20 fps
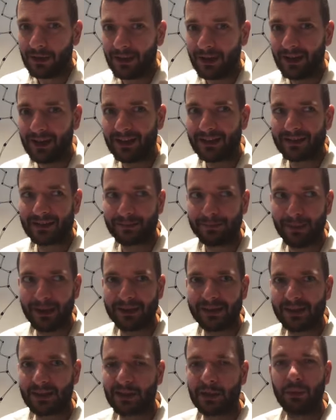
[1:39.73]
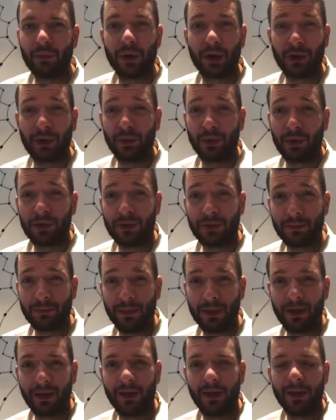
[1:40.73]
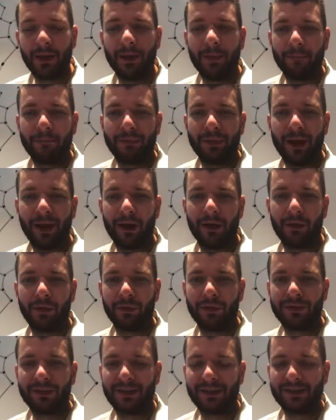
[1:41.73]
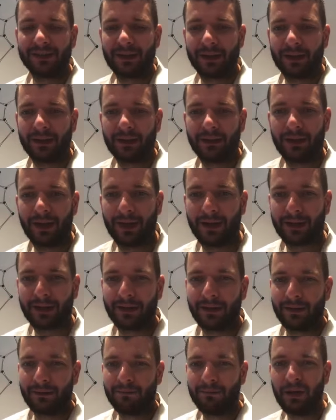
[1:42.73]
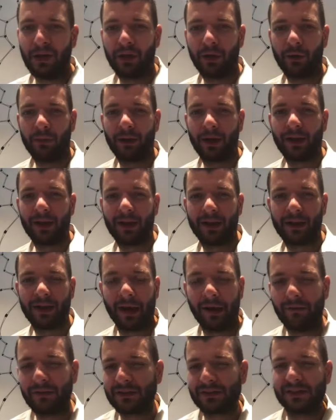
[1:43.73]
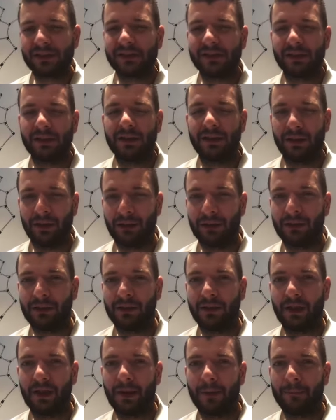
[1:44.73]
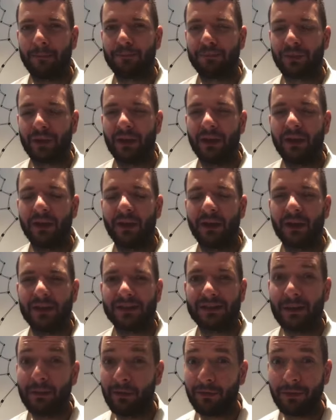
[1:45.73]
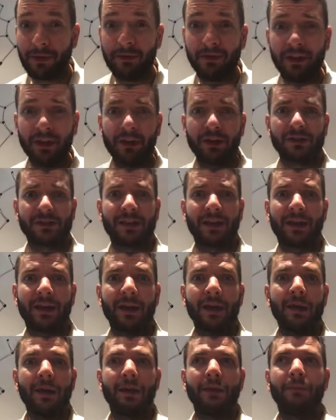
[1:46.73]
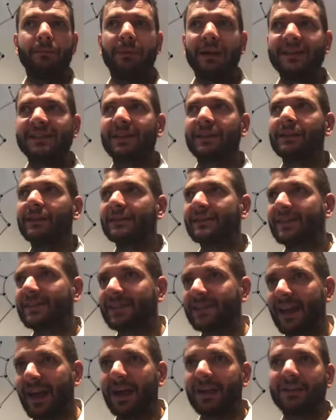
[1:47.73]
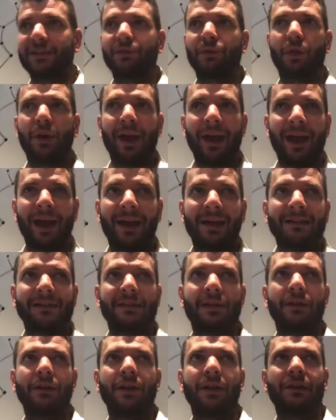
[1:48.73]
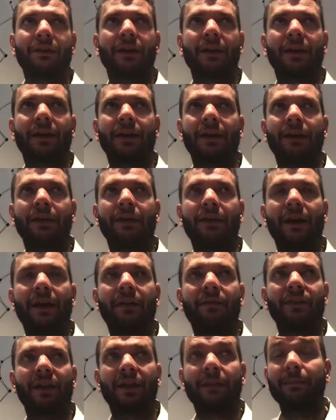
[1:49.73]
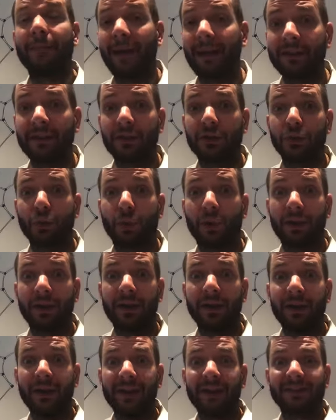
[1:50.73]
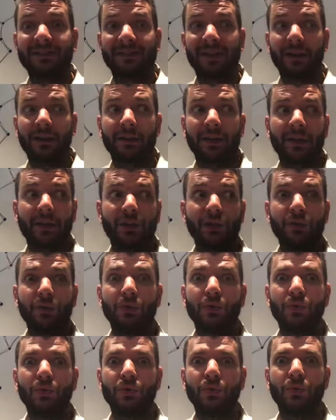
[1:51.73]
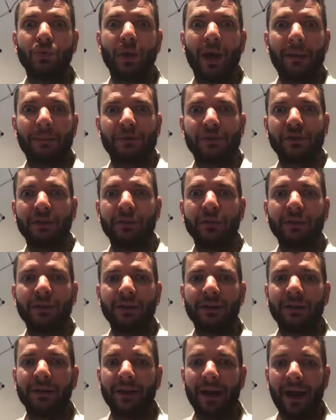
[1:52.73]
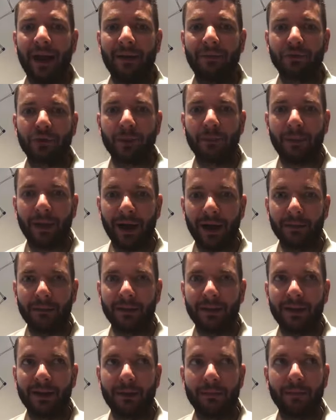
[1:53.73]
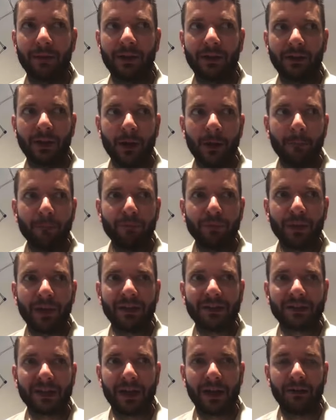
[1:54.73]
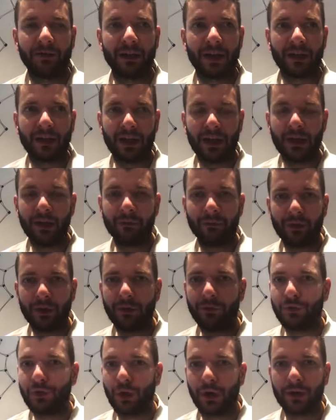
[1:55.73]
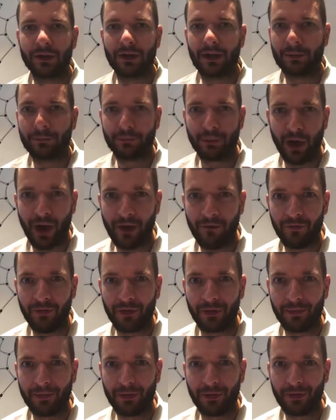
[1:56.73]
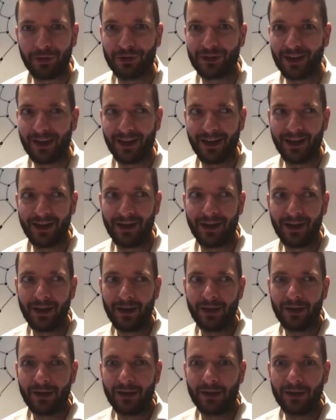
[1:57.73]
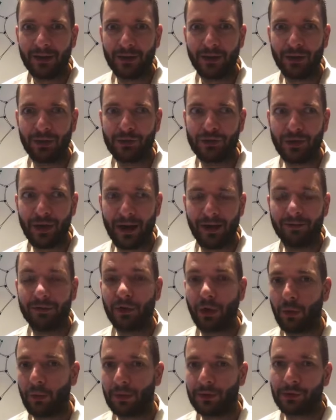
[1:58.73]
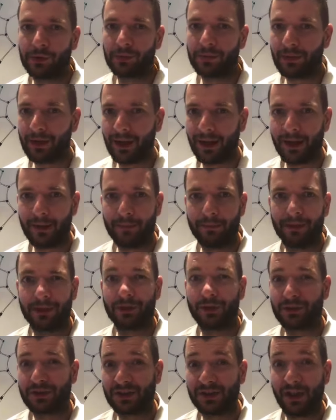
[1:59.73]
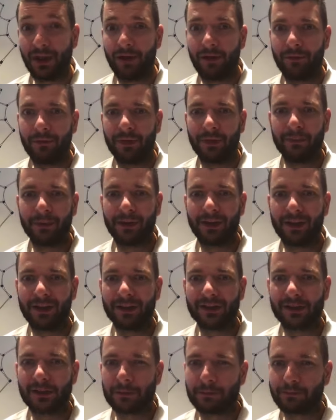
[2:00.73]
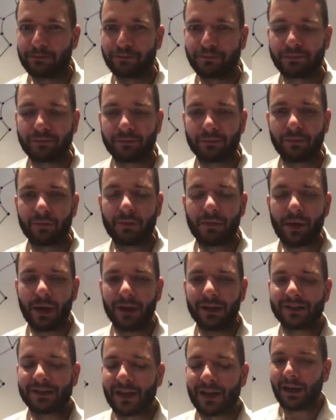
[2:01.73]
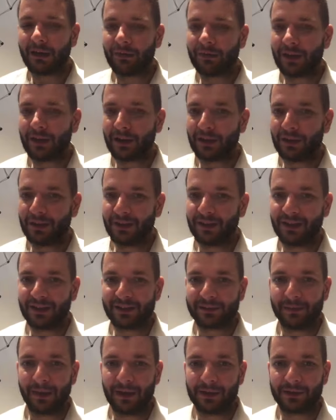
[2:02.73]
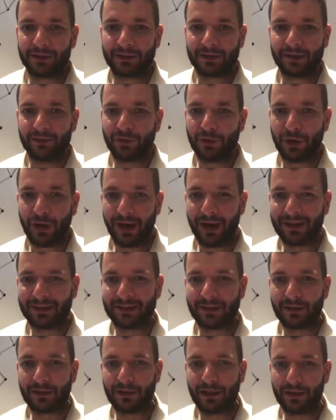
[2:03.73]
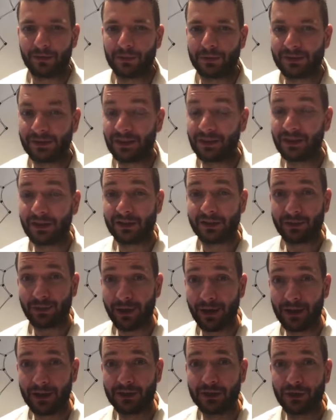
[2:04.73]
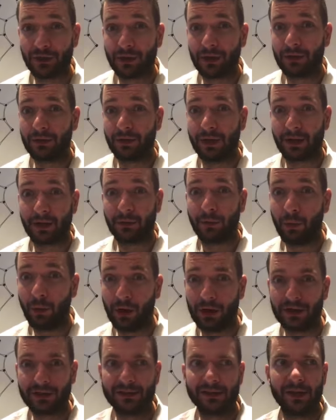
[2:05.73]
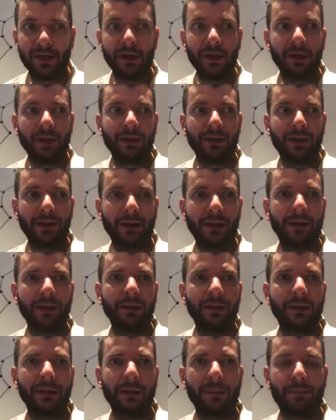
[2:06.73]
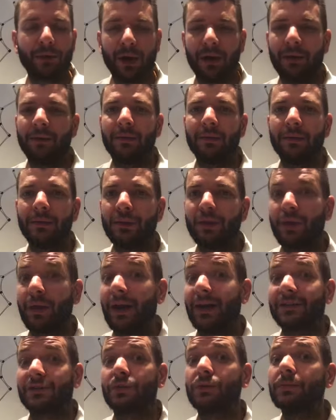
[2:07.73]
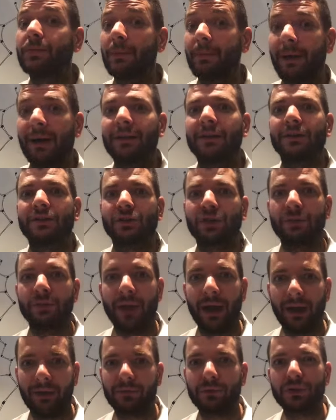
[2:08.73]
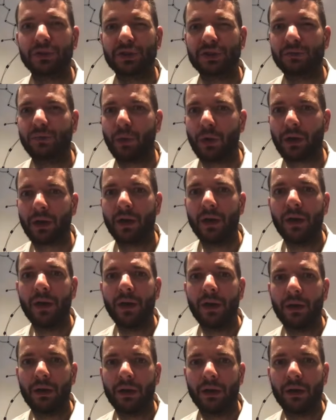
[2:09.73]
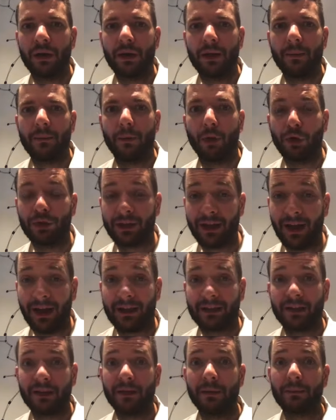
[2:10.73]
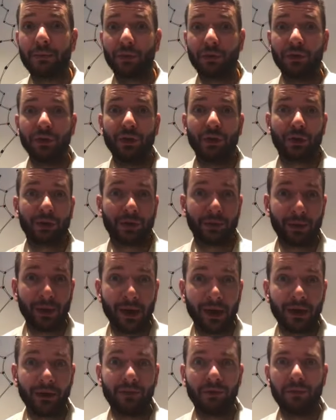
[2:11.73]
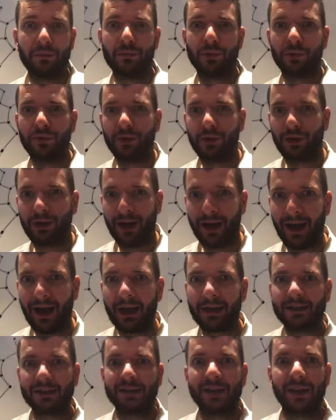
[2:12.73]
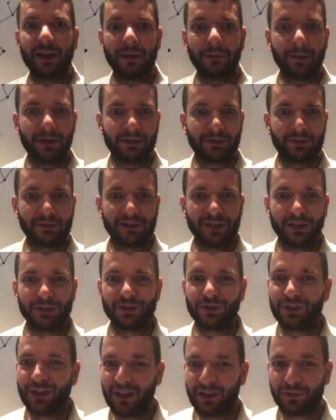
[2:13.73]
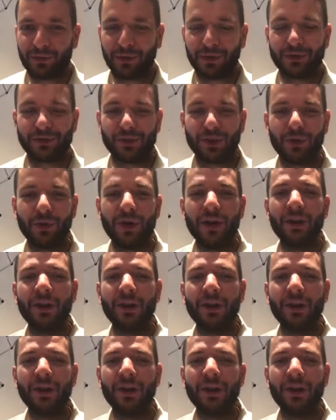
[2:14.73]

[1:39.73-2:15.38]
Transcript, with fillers: is basically where you want to be. Now, these are like, you know, I cover this in some of my videos. Like, basically the stats for ads are not like a kind of like mandatory. It's not like you absolutely have to abide by them, but it's kind of like if you're not profitable, then you have no one to blame but yourself, because it's of like these metrics. If your ads are not within this range or like worse, then probably your ads could be better. So you have to just work on that and improving your creative, improving your ads, getting better results on that front, so